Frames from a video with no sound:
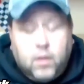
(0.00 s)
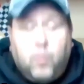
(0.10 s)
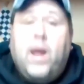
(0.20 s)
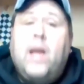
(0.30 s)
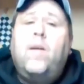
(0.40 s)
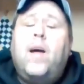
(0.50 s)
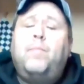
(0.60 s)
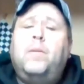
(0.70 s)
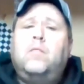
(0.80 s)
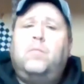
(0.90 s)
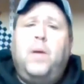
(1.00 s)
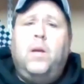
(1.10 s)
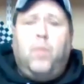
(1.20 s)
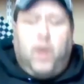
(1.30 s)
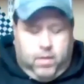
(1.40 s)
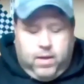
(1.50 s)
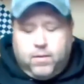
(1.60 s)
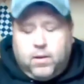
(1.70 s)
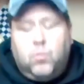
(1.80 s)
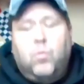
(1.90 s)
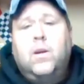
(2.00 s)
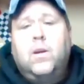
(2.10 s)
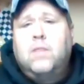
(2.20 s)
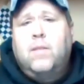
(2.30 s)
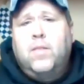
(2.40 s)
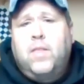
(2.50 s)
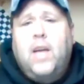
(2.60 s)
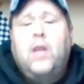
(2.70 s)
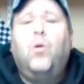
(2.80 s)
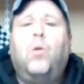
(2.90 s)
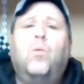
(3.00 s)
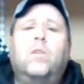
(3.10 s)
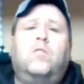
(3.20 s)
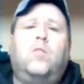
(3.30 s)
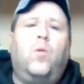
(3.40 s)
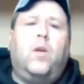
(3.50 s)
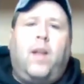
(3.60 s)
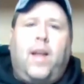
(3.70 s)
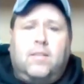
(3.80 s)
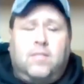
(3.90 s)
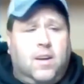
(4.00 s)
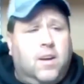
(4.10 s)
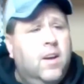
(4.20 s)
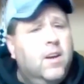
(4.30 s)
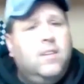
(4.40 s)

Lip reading: Grand Rapids Speedway. They had the 27th annual Wissota Classic.